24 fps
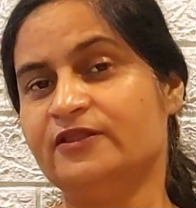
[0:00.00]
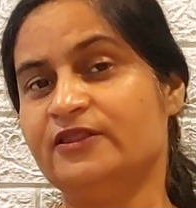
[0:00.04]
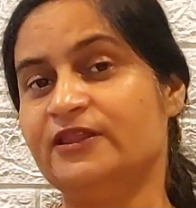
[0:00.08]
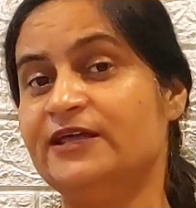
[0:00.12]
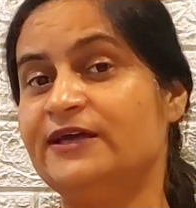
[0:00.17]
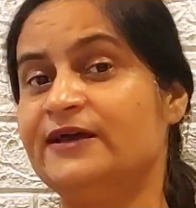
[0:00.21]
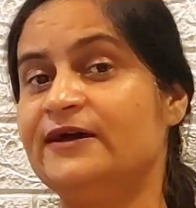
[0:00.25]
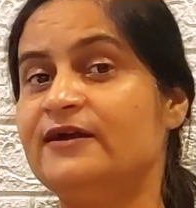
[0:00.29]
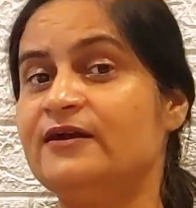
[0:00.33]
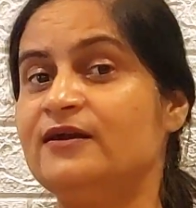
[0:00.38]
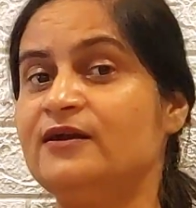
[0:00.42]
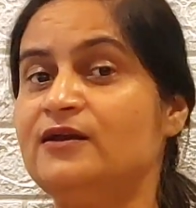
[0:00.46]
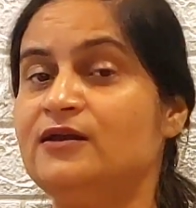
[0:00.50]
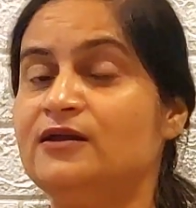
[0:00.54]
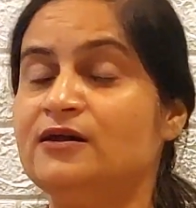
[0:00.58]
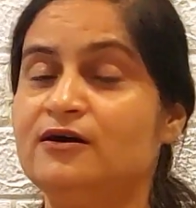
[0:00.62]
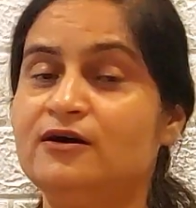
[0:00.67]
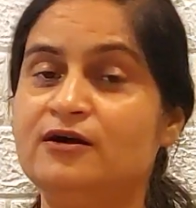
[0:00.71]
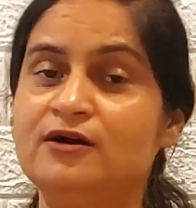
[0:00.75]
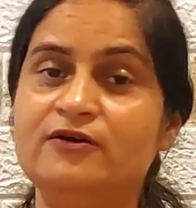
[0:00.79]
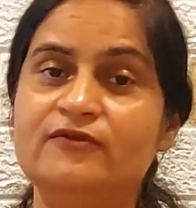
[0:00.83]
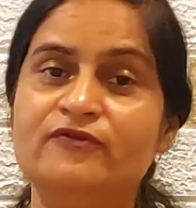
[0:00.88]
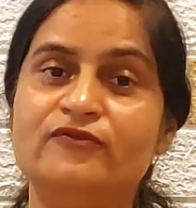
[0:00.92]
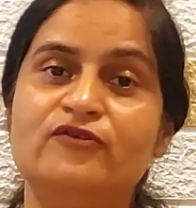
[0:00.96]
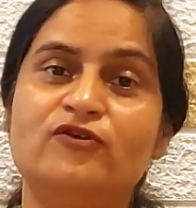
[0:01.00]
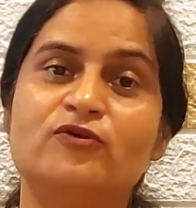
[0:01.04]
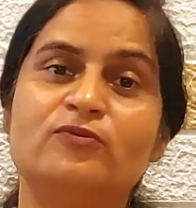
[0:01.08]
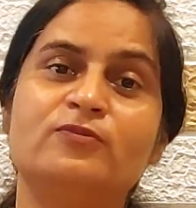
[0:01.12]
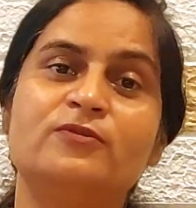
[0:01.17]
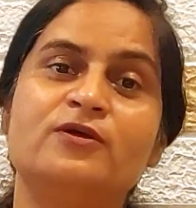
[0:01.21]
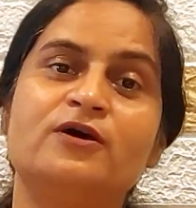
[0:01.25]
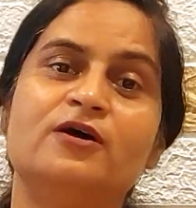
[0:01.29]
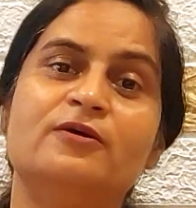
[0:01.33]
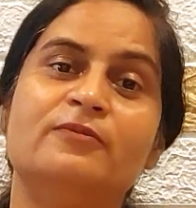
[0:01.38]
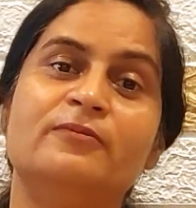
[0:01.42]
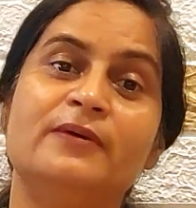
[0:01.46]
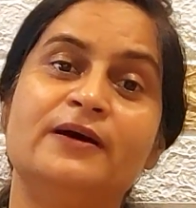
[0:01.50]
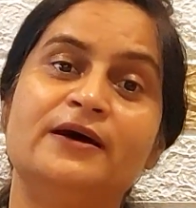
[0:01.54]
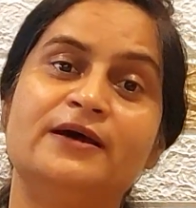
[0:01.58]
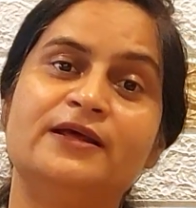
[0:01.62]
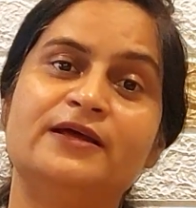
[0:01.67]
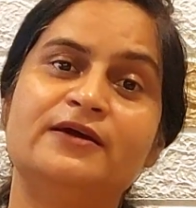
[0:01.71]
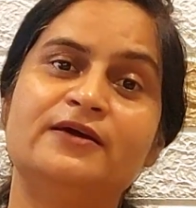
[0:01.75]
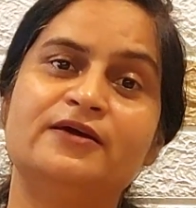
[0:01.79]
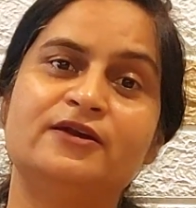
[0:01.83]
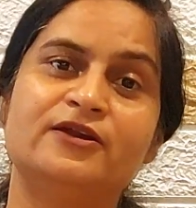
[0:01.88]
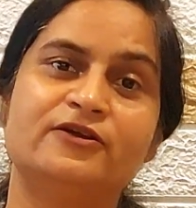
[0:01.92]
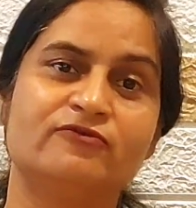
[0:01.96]
They had learned from the
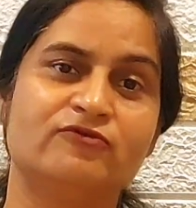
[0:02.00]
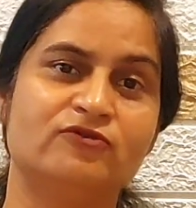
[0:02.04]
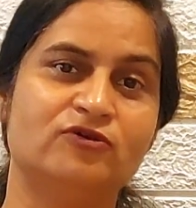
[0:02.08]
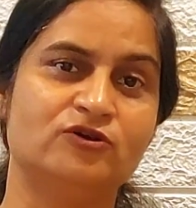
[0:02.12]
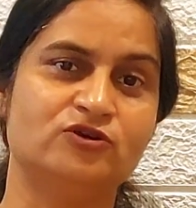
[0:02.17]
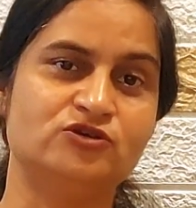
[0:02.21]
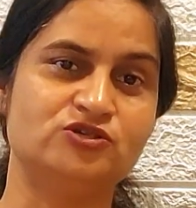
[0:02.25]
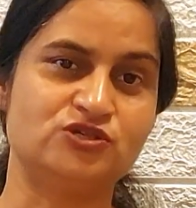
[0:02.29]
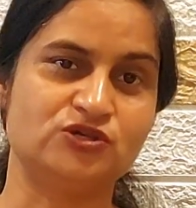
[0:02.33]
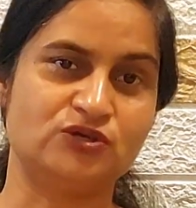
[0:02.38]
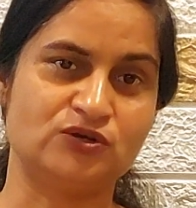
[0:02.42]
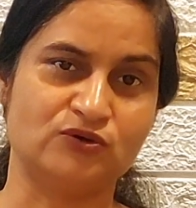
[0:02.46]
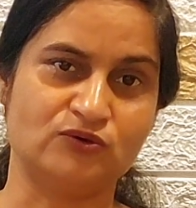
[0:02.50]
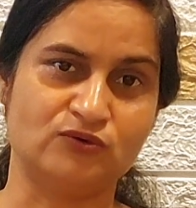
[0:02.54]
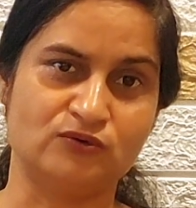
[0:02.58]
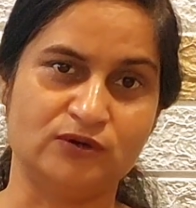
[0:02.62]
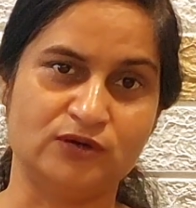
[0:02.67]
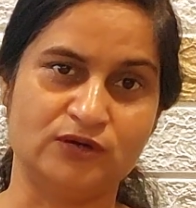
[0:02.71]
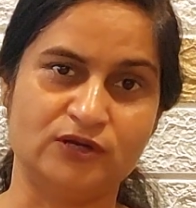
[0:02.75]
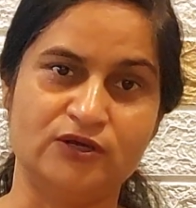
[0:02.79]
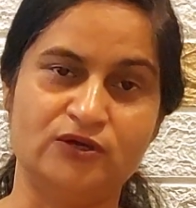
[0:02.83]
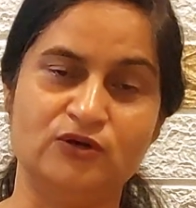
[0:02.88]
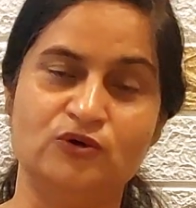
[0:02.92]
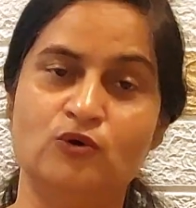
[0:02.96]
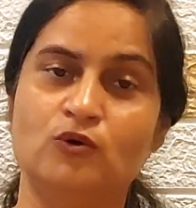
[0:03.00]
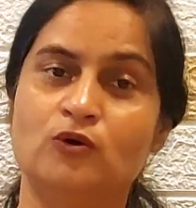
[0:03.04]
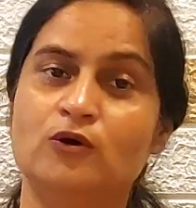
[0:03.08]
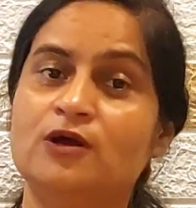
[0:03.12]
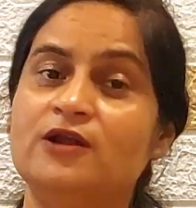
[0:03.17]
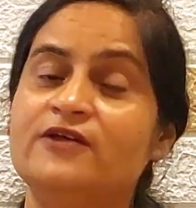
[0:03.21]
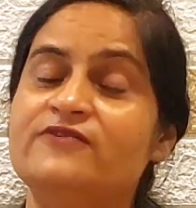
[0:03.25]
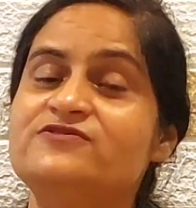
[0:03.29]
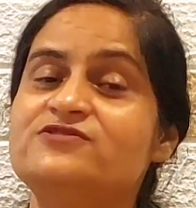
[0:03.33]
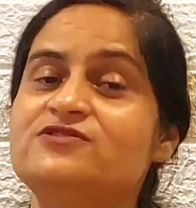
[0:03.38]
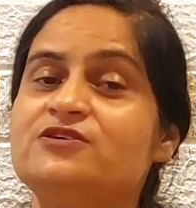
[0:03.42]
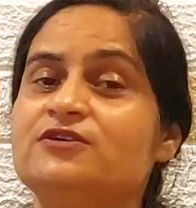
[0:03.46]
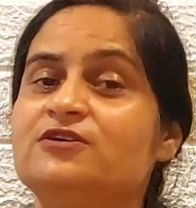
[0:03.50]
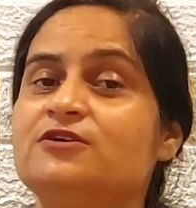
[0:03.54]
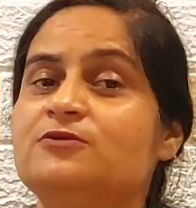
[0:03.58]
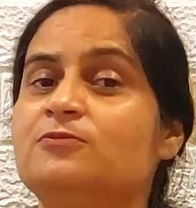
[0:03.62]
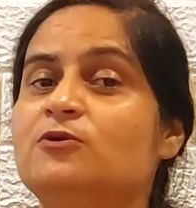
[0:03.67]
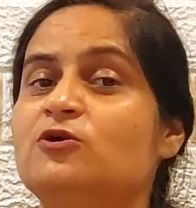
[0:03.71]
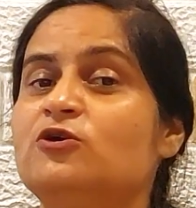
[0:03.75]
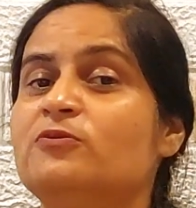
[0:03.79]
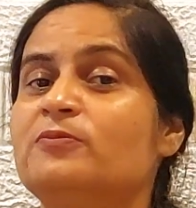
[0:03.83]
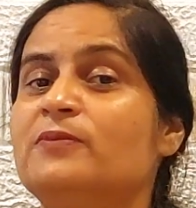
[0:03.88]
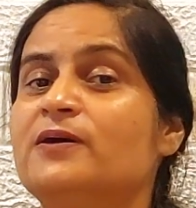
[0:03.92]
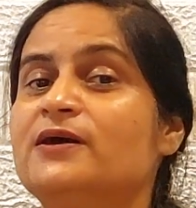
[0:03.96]
American Revolution only. You all have studied
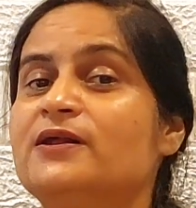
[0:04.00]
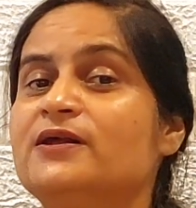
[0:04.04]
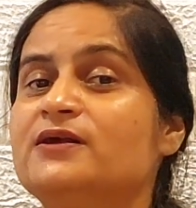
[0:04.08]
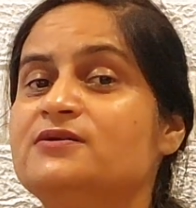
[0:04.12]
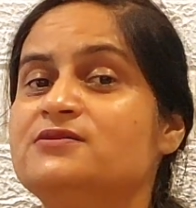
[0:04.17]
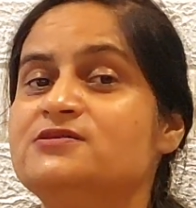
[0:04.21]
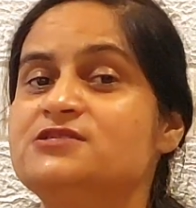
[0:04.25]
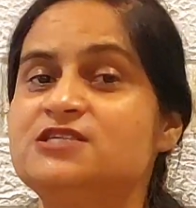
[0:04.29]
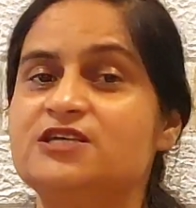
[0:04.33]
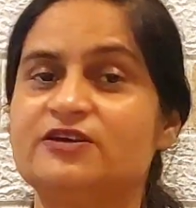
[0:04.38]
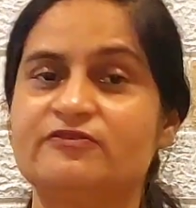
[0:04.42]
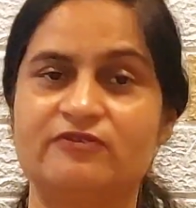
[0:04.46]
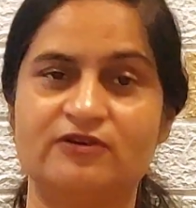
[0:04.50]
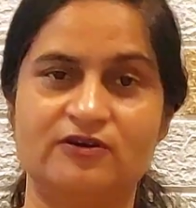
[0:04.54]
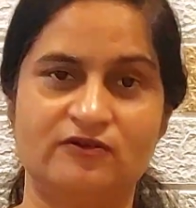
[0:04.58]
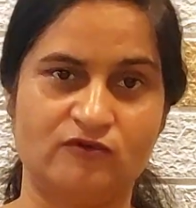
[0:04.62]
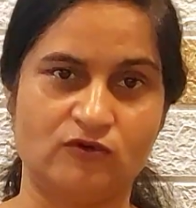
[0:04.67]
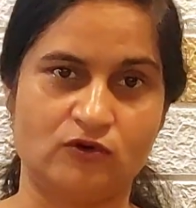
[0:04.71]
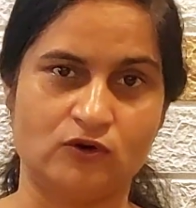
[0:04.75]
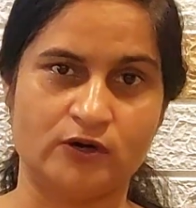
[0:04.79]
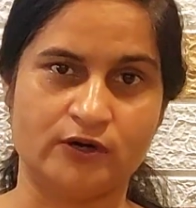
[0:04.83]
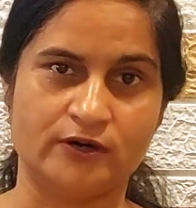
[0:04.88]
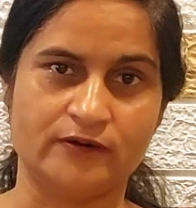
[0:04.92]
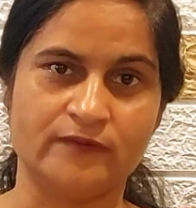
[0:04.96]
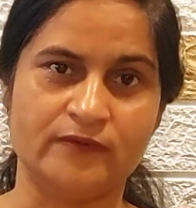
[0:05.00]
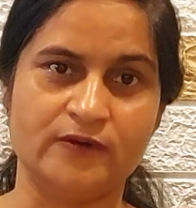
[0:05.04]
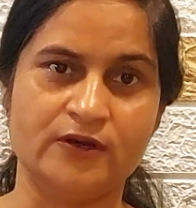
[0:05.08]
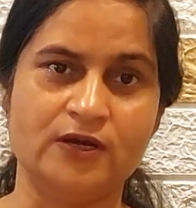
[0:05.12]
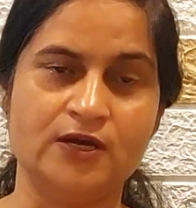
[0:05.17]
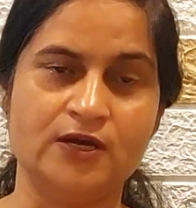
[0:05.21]
about American Civil War.